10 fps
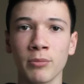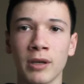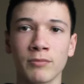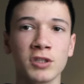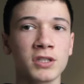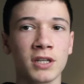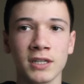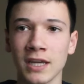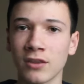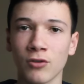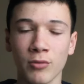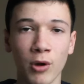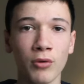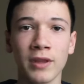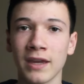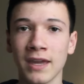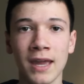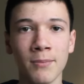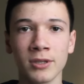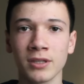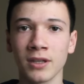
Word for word: but I'm just gonna take the remote that came with the